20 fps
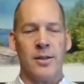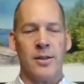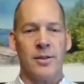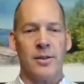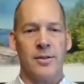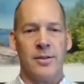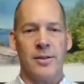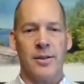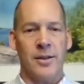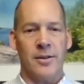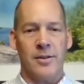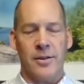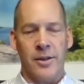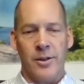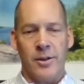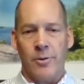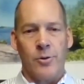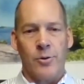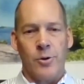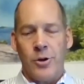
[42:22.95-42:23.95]
That
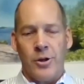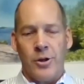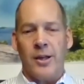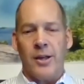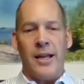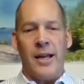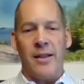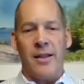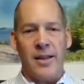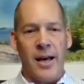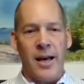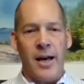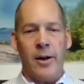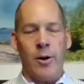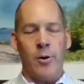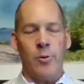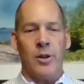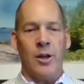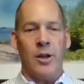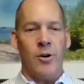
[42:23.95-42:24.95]
couldn't get that
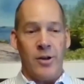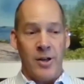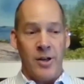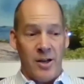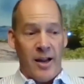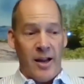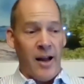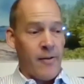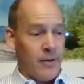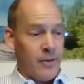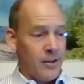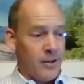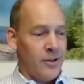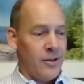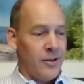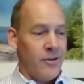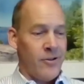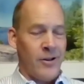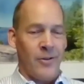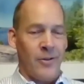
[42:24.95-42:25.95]
out there, didn't have it
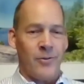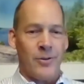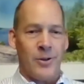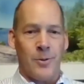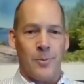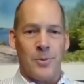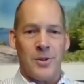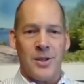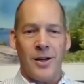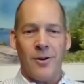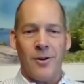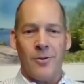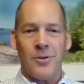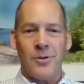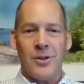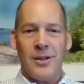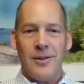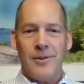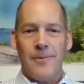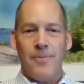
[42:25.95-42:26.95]
clear enough to
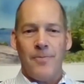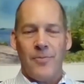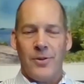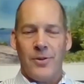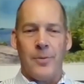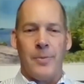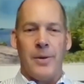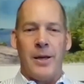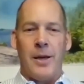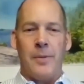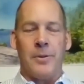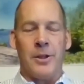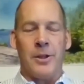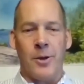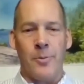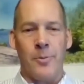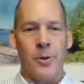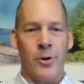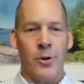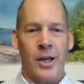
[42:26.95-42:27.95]
themselves to be able to
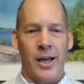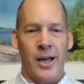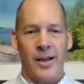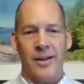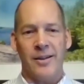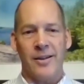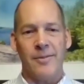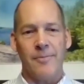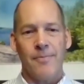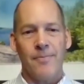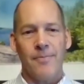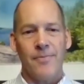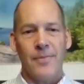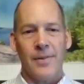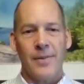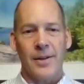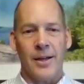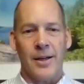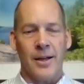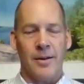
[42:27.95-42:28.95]
communicate it.
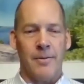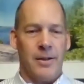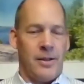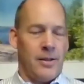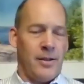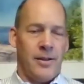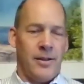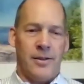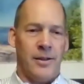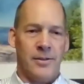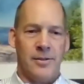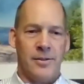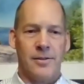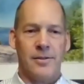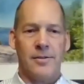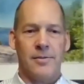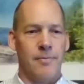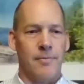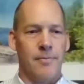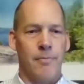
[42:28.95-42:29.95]

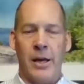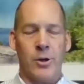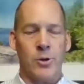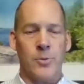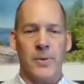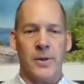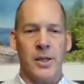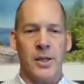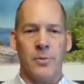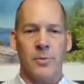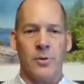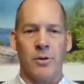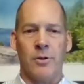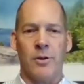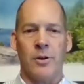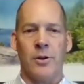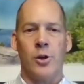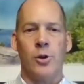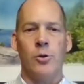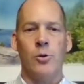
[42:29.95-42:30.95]
That's management teams
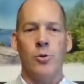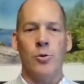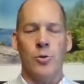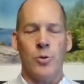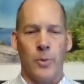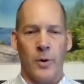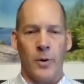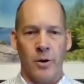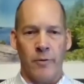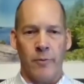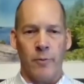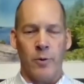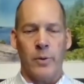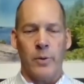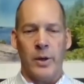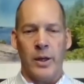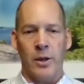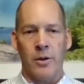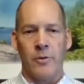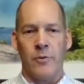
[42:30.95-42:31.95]
are a huge part of what
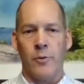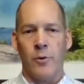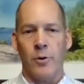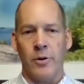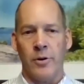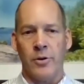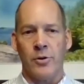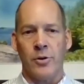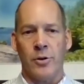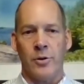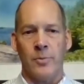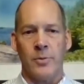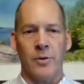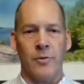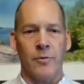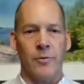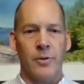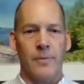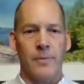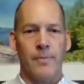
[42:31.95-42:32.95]
we look for in terms
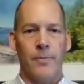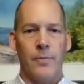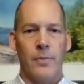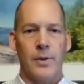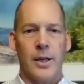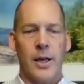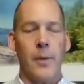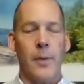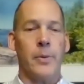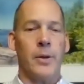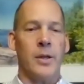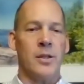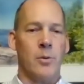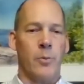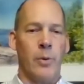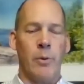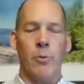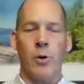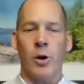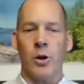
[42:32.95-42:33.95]
of companies
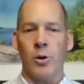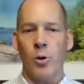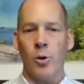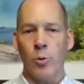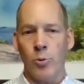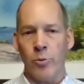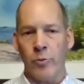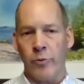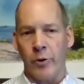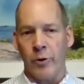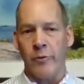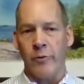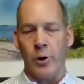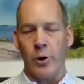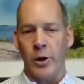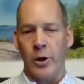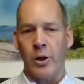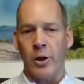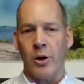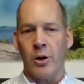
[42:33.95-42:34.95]
that we want to own for a
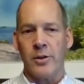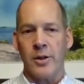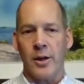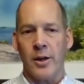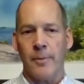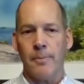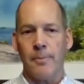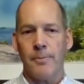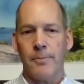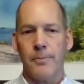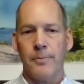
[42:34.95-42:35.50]
very long time.